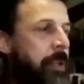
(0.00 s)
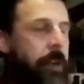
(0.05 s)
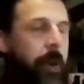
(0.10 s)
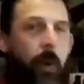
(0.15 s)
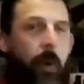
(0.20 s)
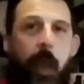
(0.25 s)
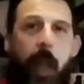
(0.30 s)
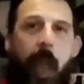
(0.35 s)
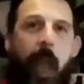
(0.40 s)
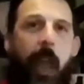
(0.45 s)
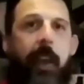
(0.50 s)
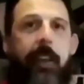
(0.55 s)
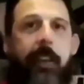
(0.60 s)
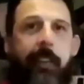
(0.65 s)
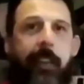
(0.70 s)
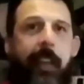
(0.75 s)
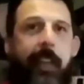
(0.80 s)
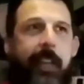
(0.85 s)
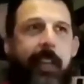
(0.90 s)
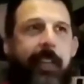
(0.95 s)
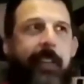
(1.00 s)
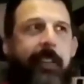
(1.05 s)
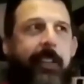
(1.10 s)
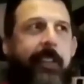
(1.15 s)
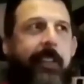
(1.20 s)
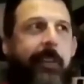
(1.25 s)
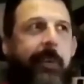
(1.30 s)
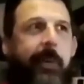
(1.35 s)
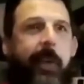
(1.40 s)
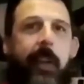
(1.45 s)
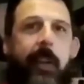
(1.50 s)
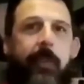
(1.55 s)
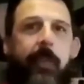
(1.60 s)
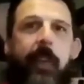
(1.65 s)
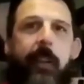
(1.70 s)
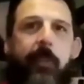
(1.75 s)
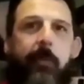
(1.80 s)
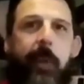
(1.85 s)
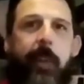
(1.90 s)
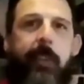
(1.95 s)
go ahead and kind of
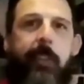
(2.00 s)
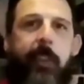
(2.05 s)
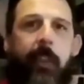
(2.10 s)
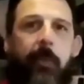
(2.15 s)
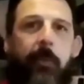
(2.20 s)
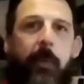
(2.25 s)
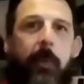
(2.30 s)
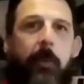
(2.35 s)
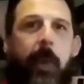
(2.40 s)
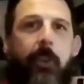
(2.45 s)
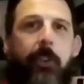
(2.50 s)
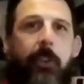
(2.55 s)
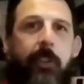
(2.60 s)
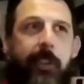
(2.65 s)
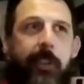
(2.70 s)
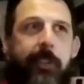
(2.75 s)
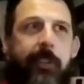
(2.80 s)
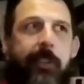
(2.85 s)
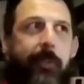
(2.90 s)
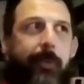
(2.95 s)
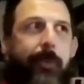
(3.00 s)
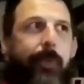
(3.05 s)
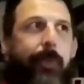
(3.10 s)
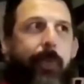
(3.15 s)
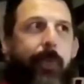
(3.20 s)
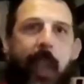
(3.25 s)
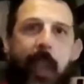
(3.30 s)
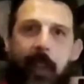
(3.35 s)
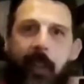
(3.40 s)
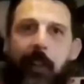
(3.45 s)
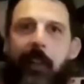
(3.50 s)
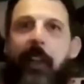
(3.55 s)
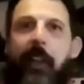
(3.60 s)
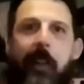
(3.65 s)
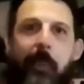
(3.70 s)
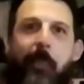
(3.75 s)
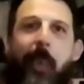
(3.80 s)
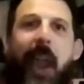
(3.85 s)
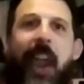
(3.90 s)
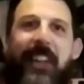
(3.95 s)
give myself permission to fail at
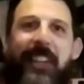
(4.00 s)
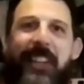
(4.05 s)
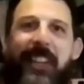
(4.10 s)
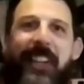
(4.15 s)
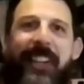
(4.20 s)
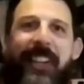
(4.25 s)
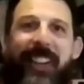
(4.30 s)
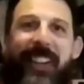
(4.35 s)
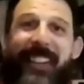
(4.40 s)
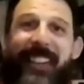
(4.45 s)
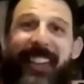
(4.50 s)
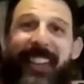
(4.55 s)
a painting.